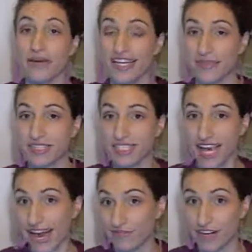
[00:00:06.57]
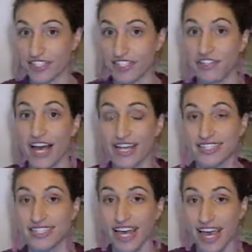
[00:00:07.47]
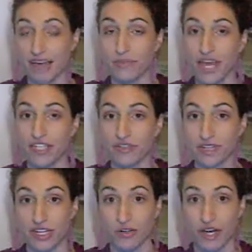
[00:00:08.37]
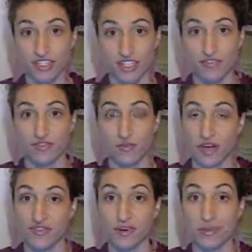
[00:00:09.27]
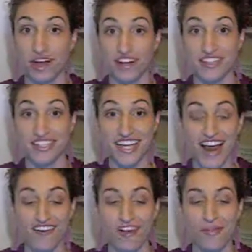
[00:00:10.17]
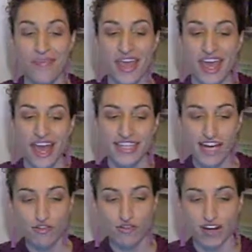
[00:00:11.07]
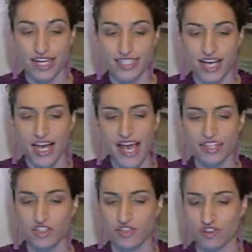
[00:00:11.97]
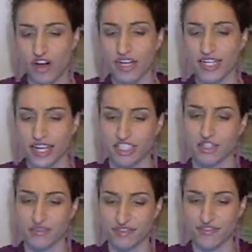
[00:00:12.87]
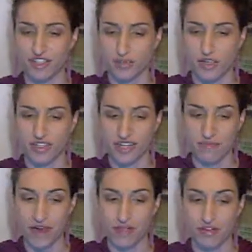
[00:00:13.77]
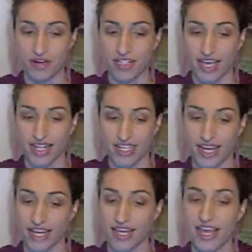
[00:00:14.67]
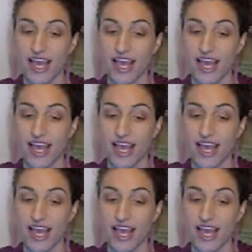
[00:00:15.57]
My name is Kat Richter, and today I'll be answering a question from one of our bloggers, Daryl. Daryl writes, I had a strong connection with the first person I met through online dating.